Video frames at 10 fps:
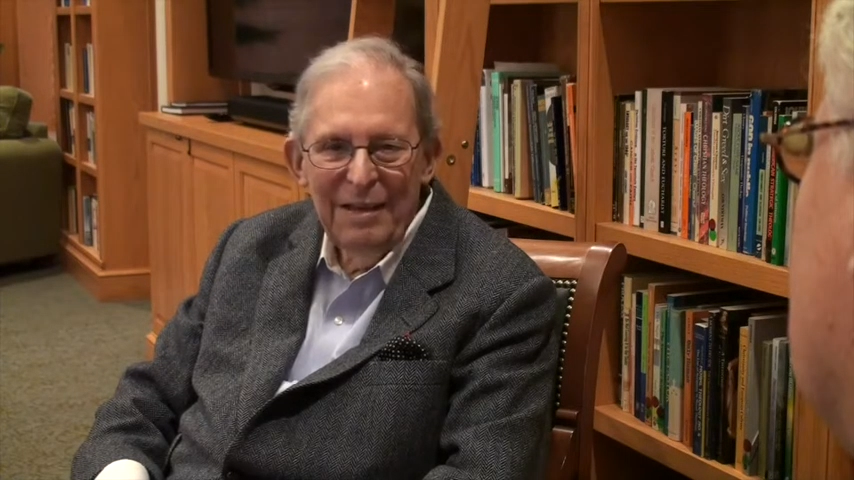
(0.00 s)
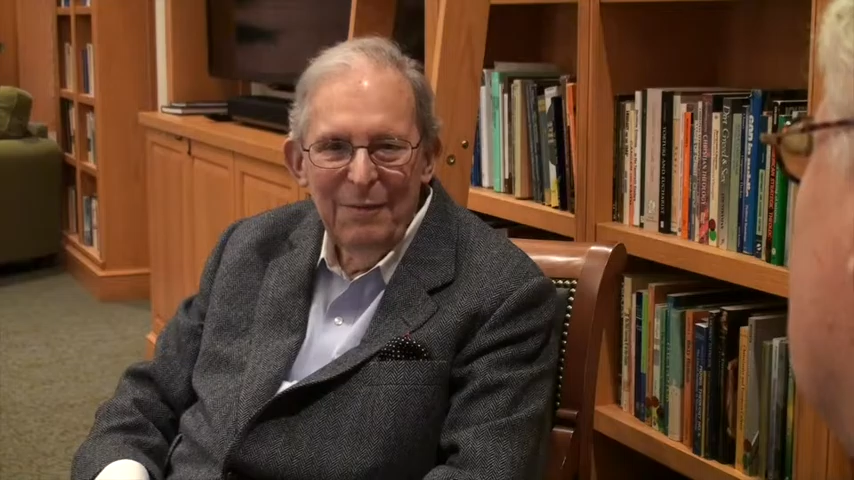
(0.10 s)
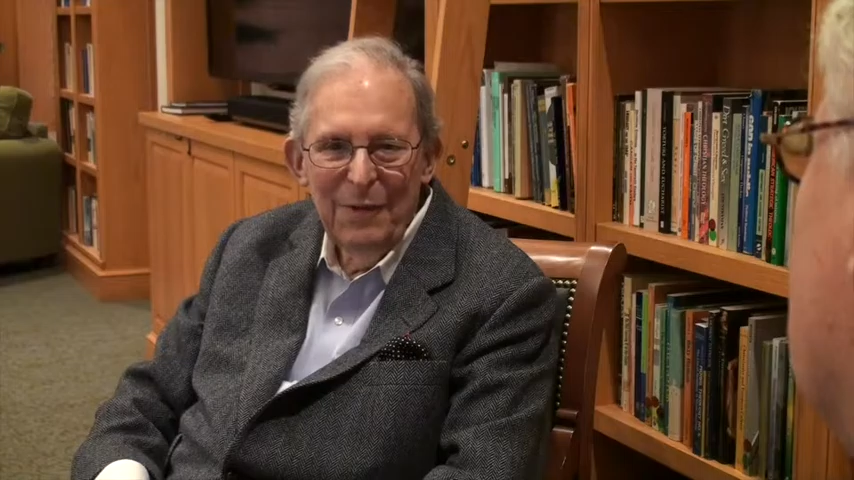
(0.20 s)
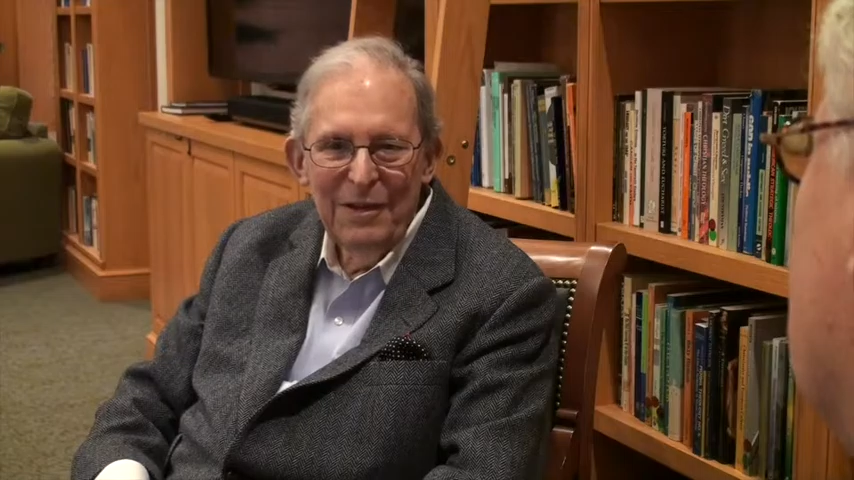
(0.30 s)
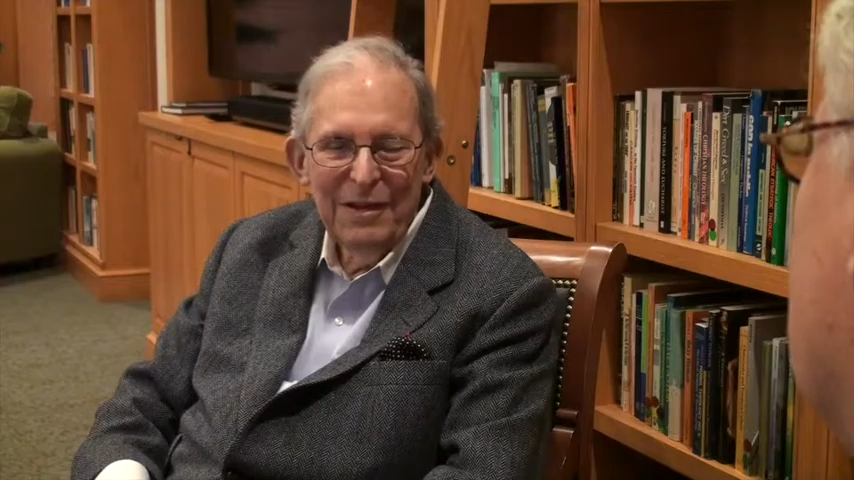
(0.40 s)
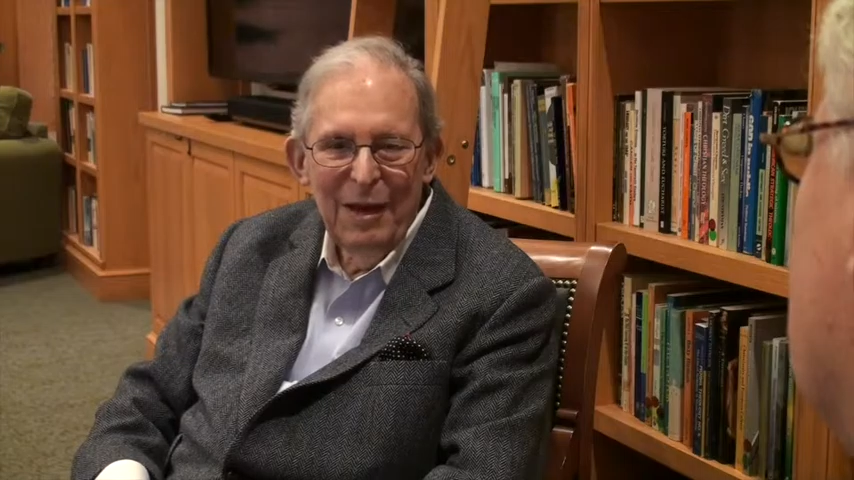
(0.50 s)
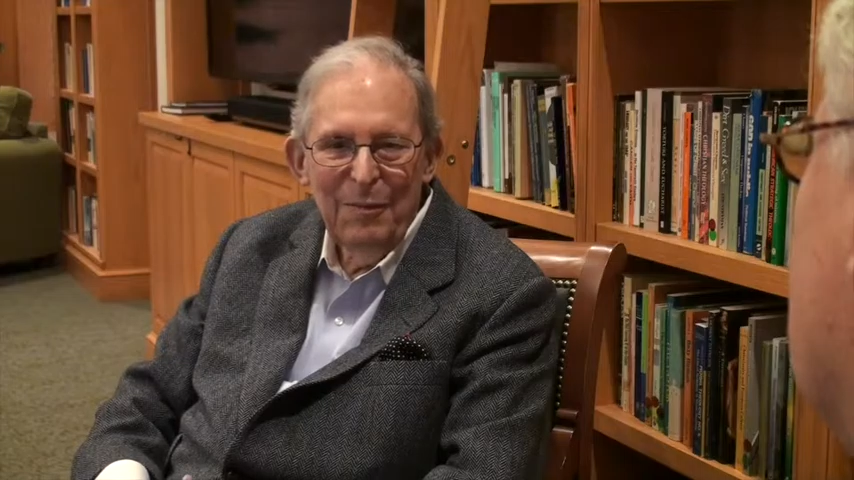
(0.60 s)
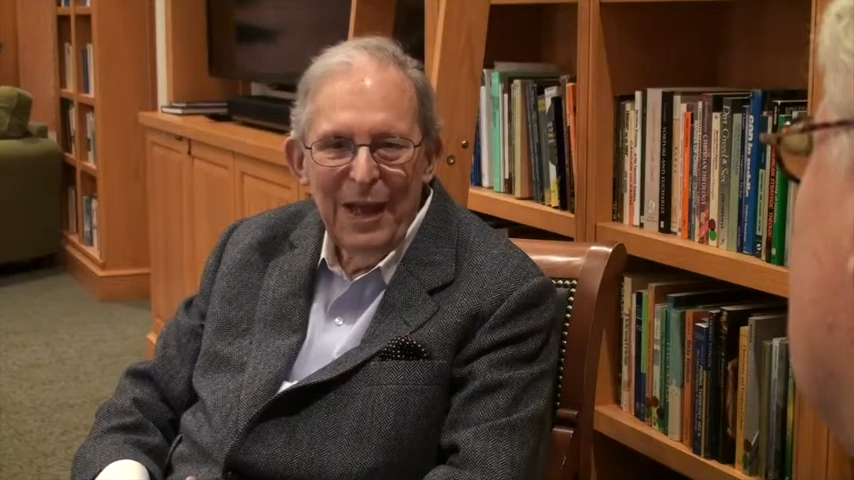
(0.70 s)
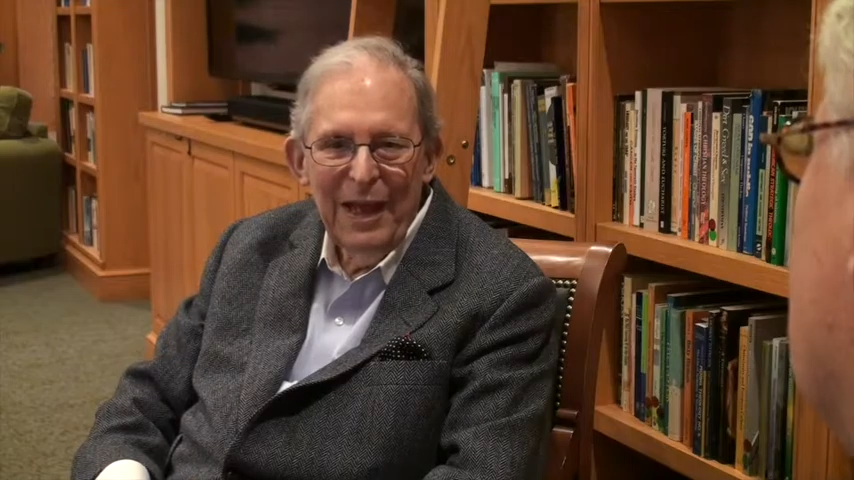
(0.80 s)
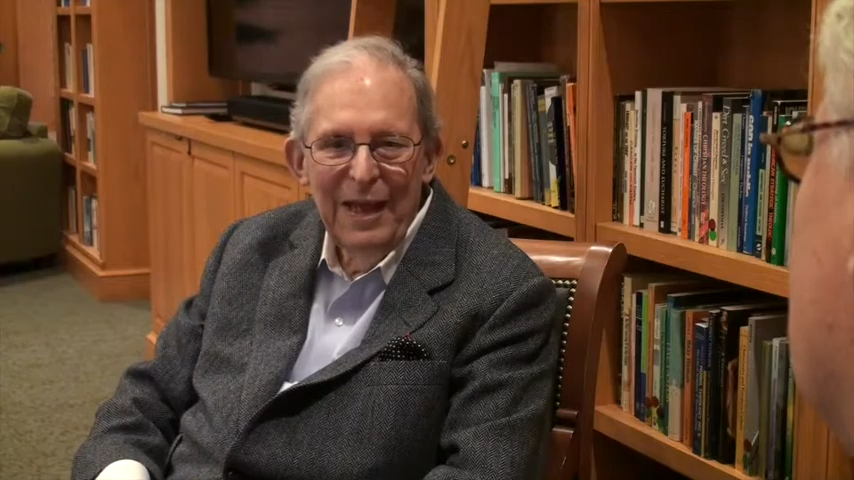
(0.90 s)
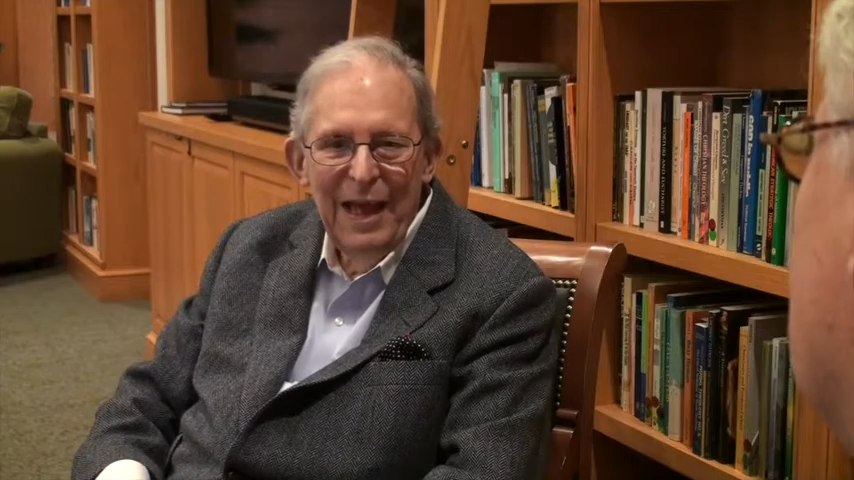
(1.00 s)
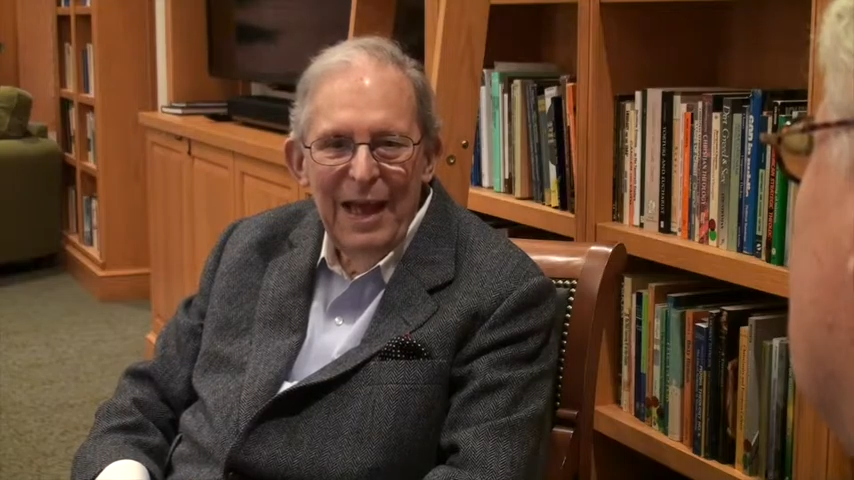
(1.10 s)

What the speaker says: it was something